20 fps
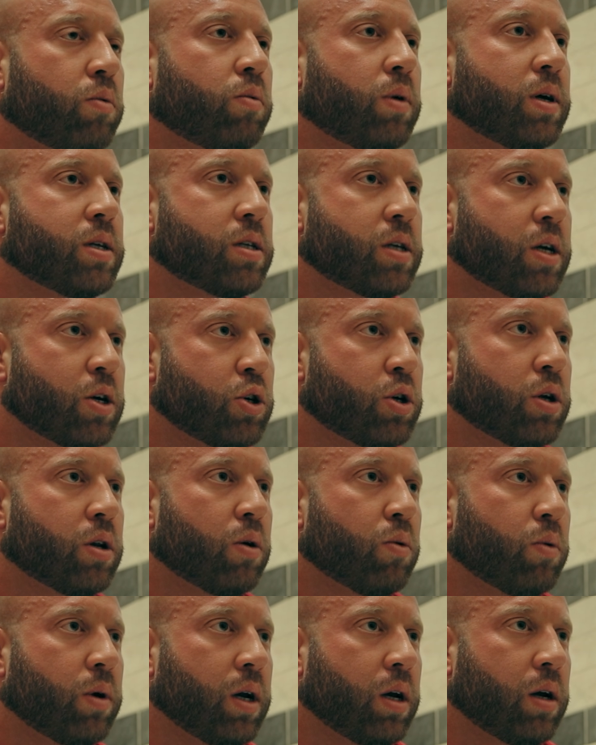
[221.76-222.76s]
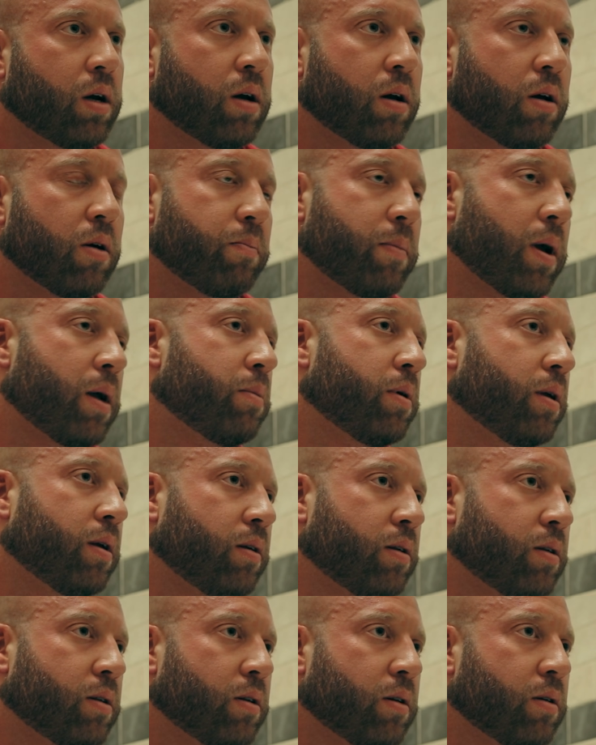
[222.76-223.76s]
1 session a week, maybe
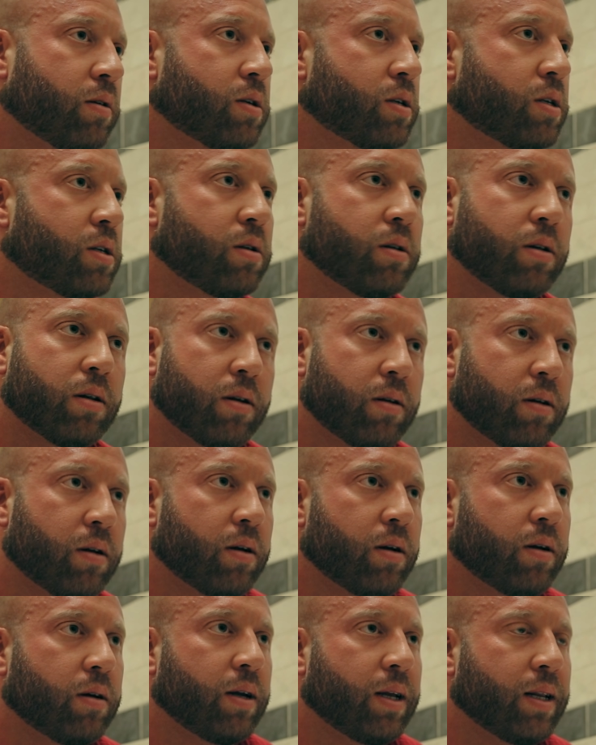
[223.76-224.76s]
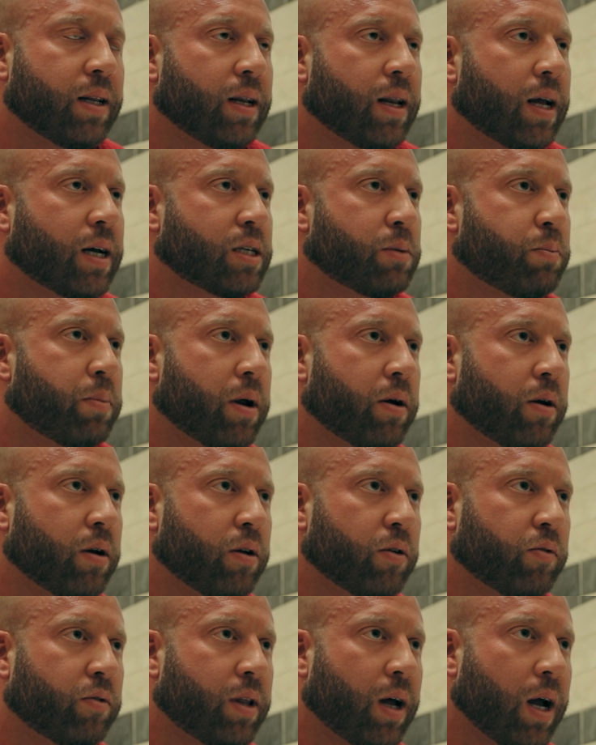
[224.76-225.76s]
in the next period
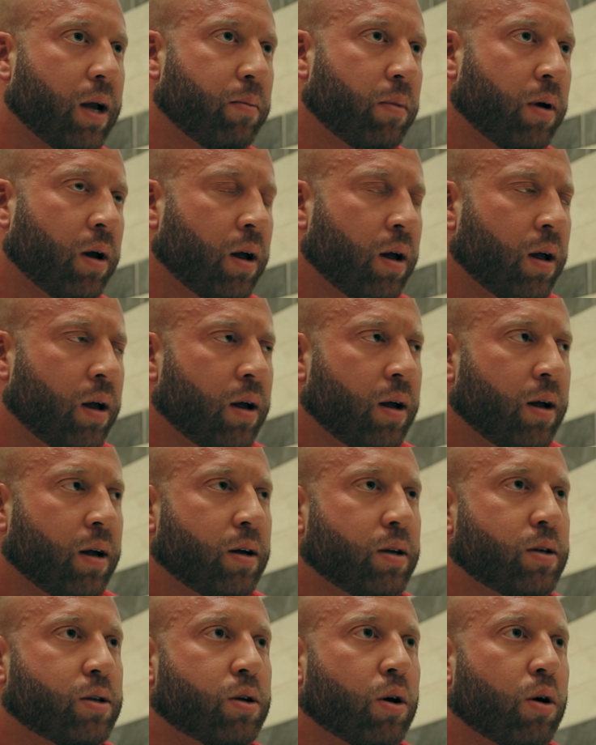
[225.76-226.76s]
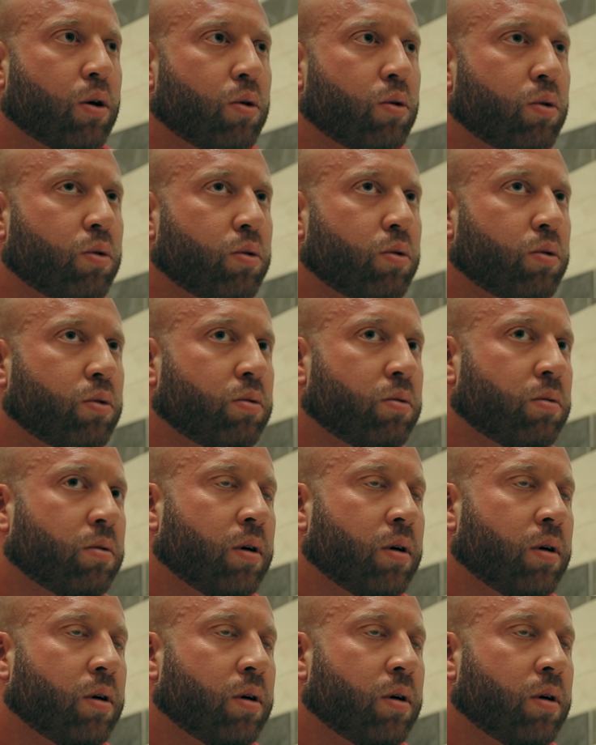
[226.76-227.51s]
of time. So